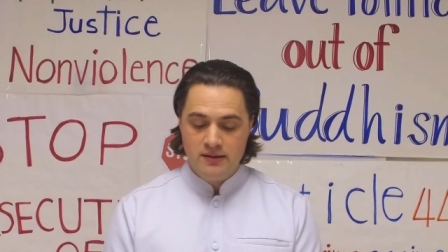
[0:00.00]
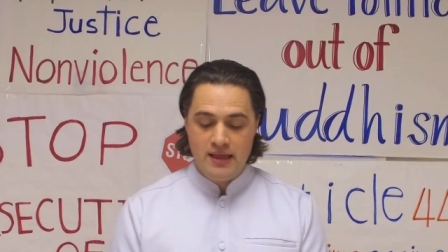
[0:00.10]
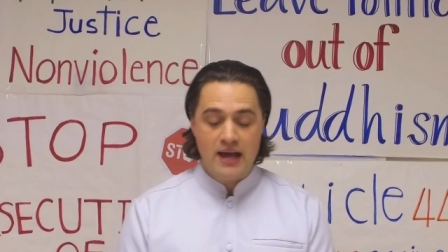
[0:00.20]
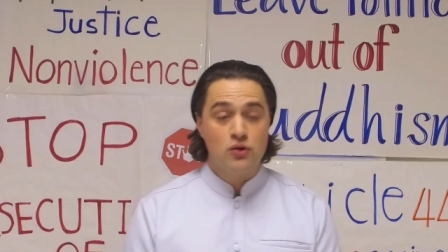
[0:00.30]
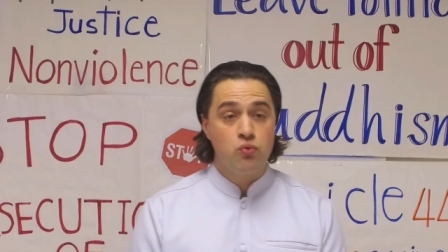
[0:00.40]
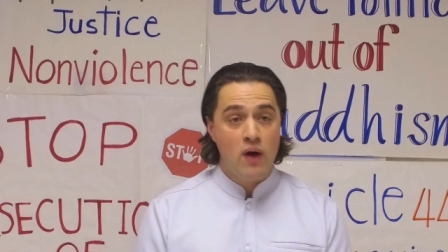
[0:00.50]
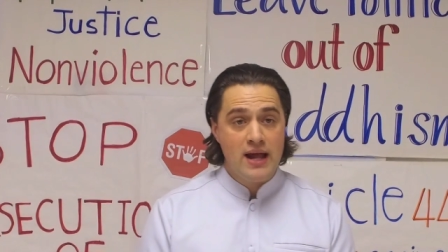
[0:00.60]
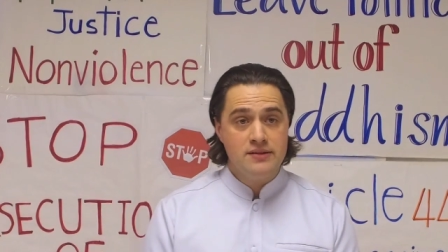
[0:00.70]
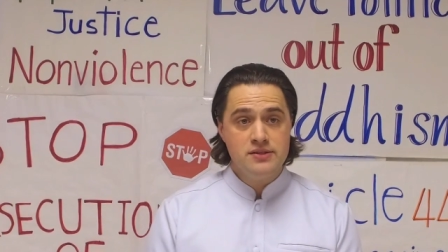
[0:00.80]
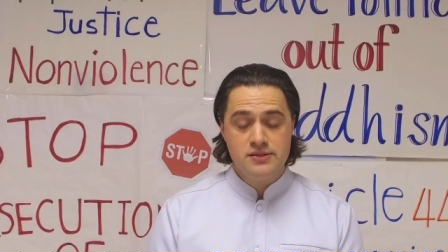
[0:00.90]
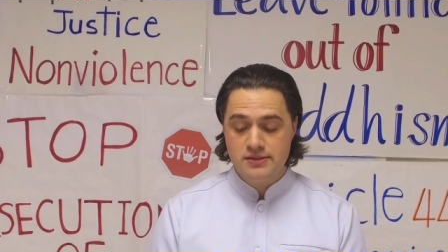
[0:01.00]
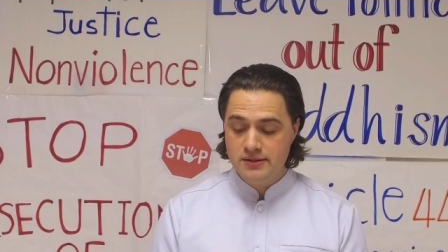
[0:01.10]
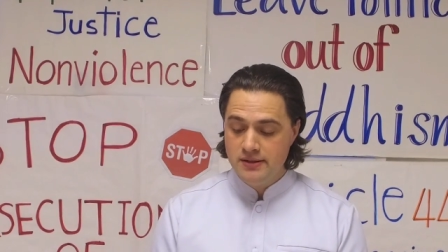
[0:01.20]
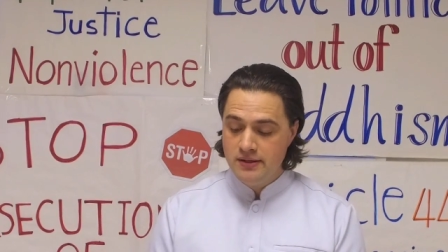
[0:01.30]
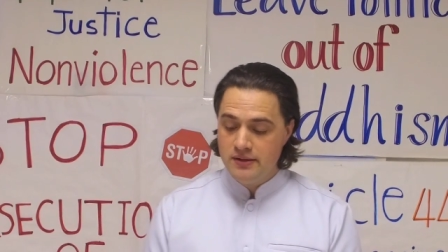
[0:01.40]
that grants
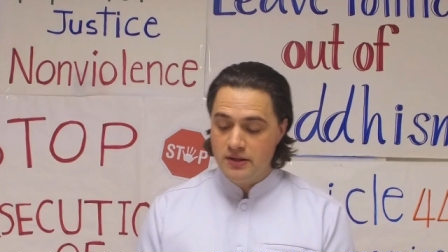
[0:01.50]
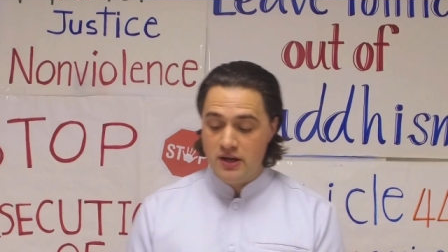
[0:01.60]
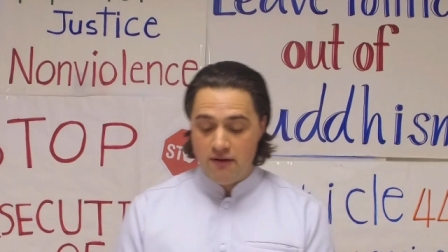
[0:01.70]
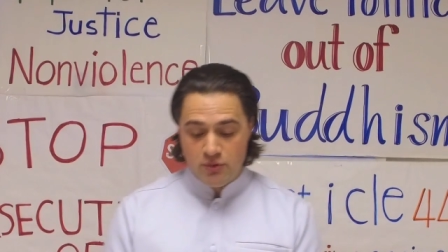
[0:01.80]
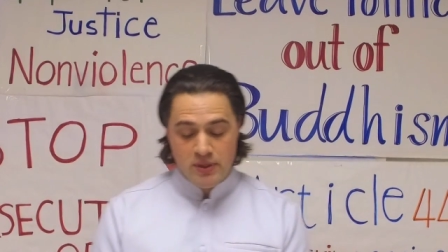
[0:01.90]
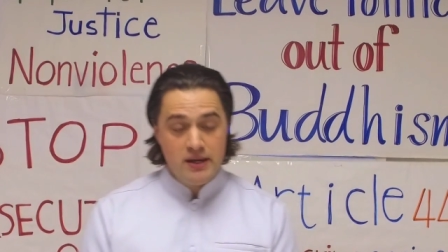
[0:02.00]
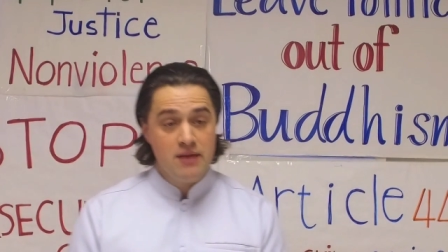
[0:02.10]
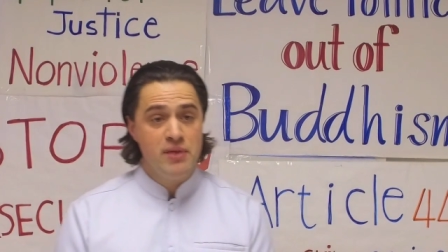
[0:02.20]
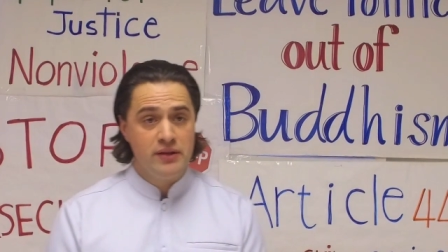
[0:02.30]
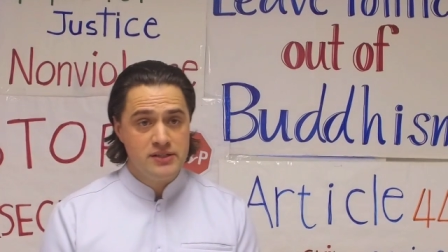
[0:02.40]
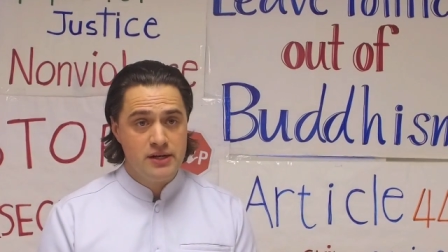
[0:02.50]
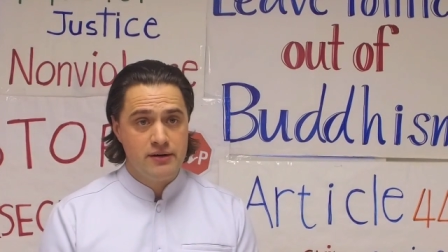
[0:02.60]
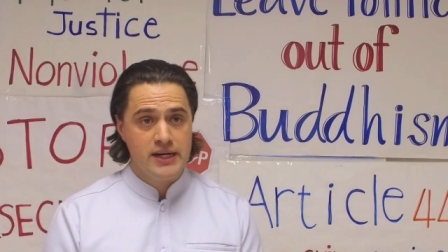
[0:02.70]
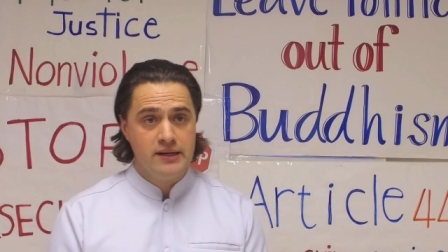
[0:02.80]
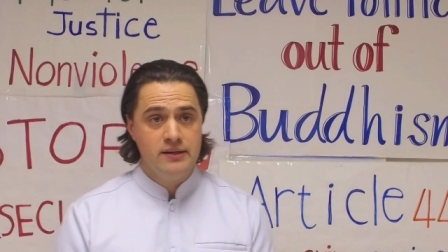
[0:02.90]
the government and
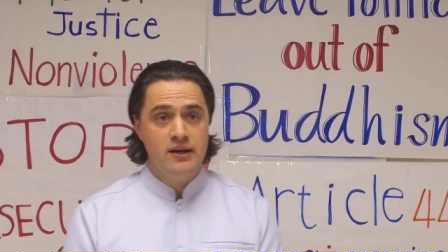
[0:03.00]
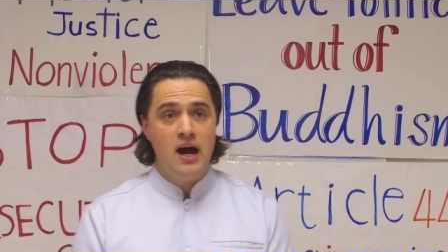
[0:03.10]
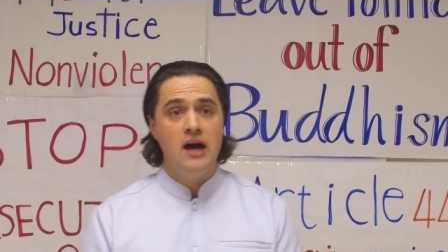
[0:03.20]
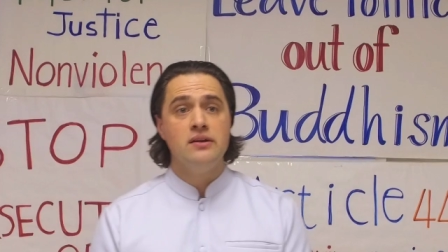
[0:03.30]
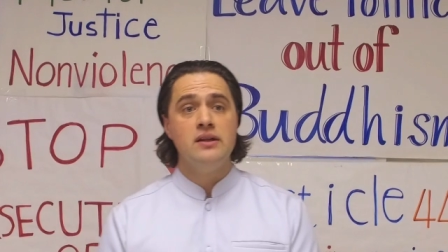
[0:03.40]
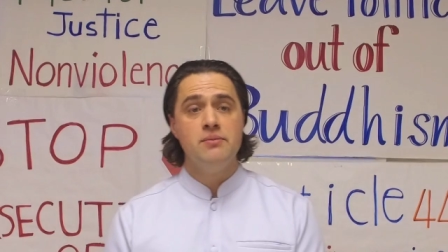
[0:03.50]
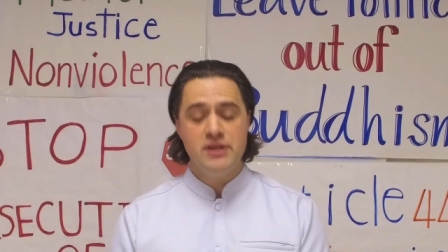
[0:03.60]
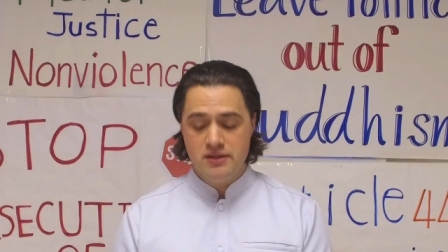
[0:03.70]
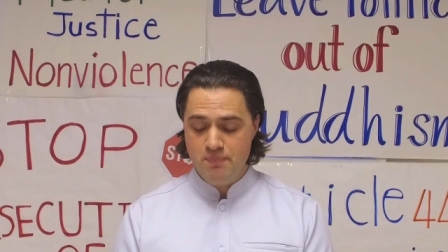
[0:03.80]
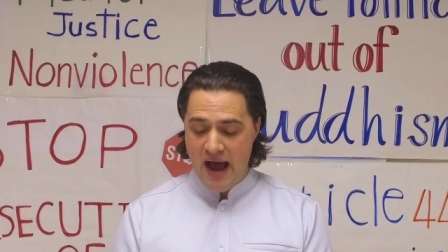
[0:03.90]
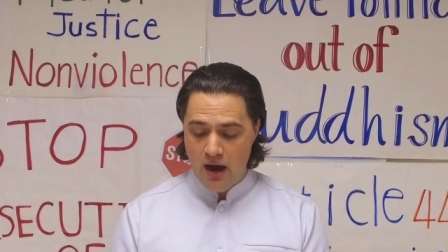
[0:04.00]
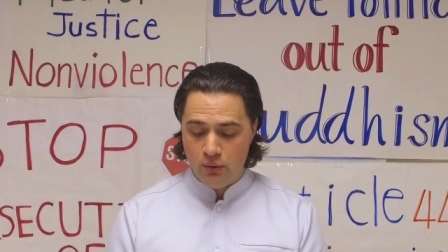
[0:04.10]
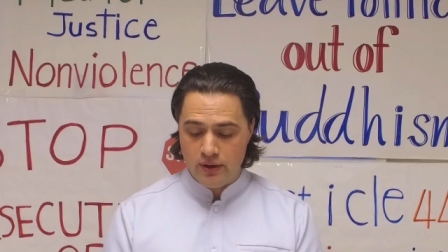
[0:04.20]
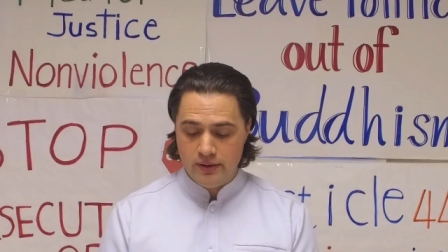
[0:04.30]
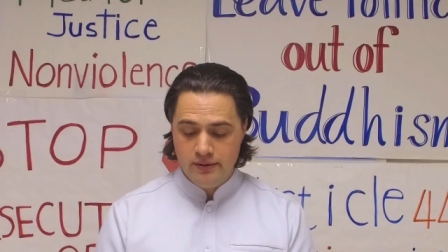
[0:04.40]
military unlimited
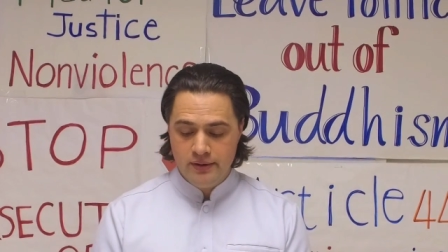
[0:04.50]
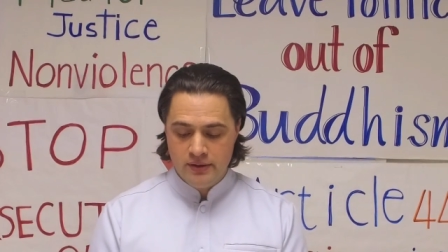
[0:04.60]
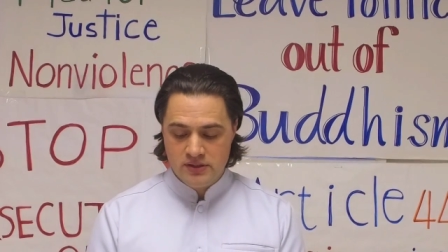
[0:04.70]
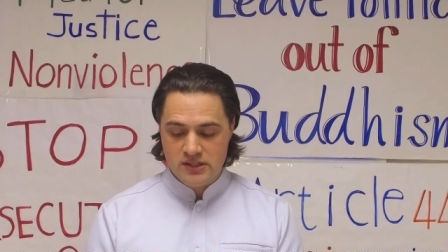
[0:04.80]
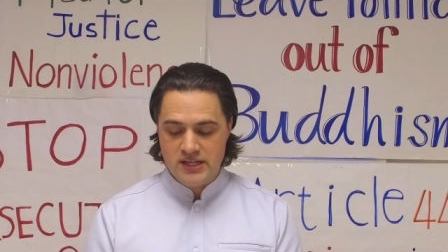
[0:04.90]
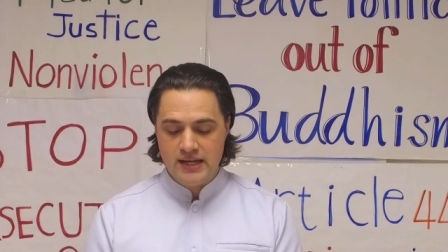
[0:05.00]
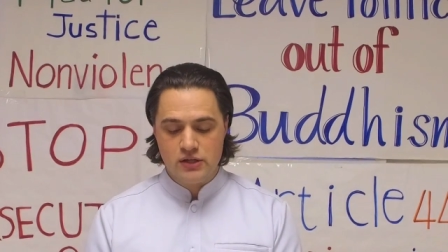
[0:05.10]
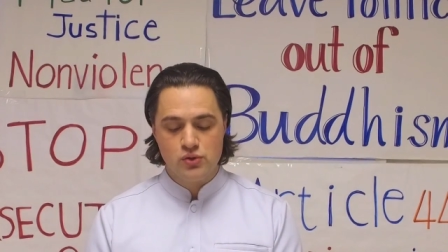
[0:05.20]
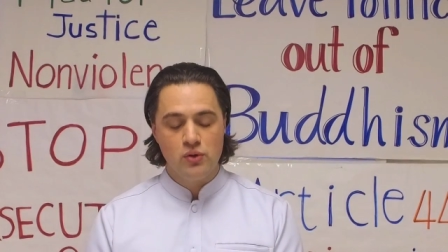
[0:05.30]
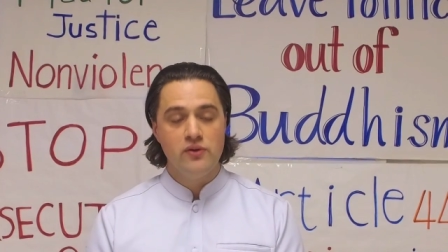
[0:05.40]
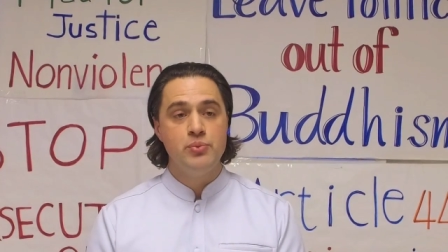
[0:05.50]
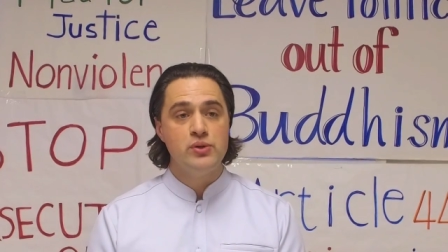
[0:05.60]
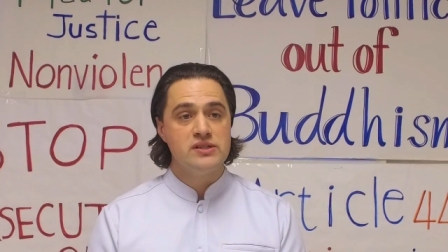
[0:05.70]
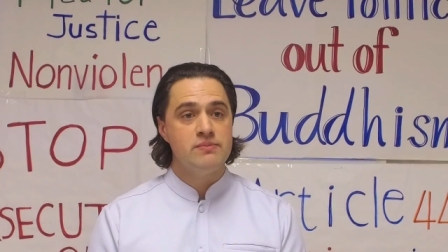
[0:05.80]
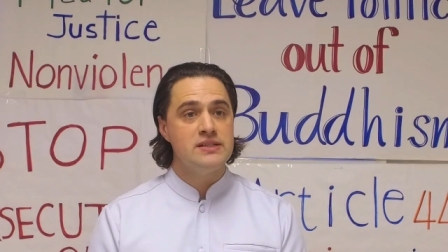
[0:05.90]
power to take control of
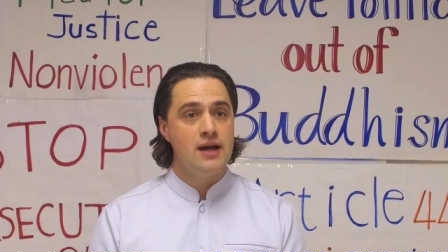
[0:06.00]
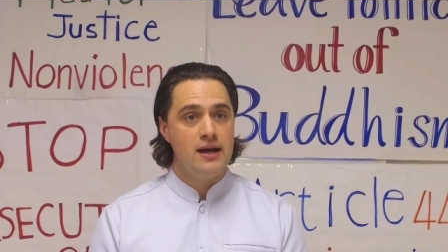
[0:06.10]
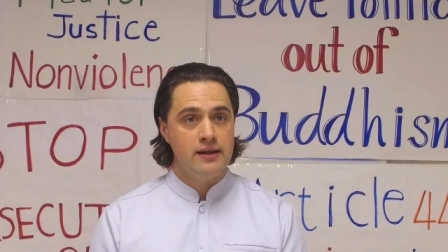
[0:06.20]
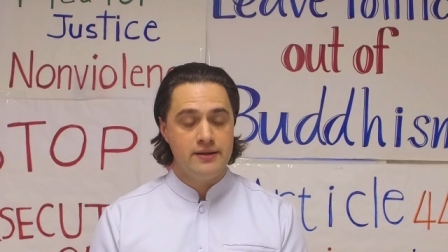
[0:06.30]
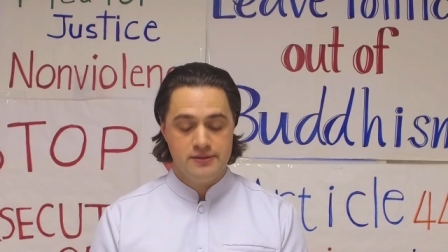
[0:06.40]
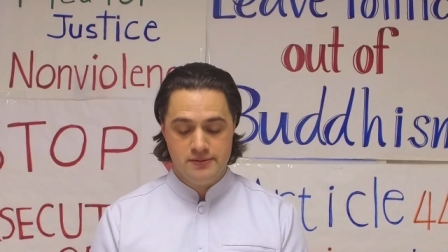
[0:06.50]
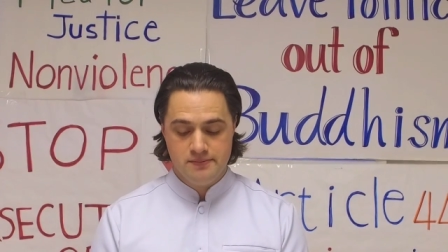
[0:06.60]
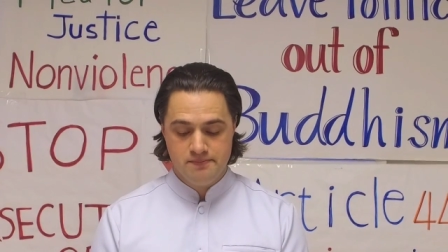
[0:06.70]
Buddhism in Thailand.